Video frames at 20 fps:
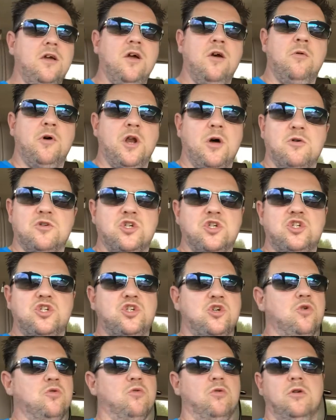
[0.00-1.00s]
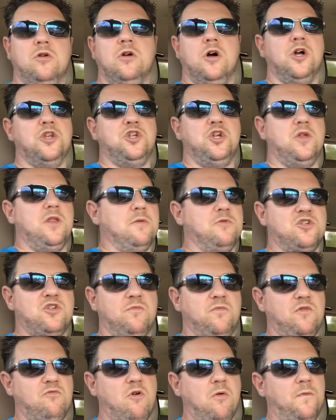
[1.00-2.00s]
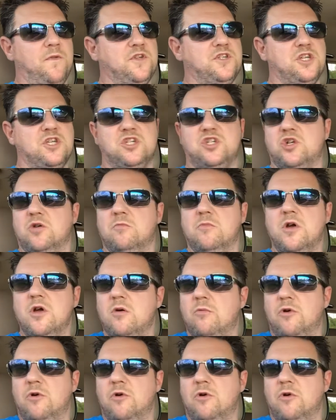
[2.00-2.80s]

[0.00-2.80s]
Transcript: When I was at school, I knew there was something wrong with the system.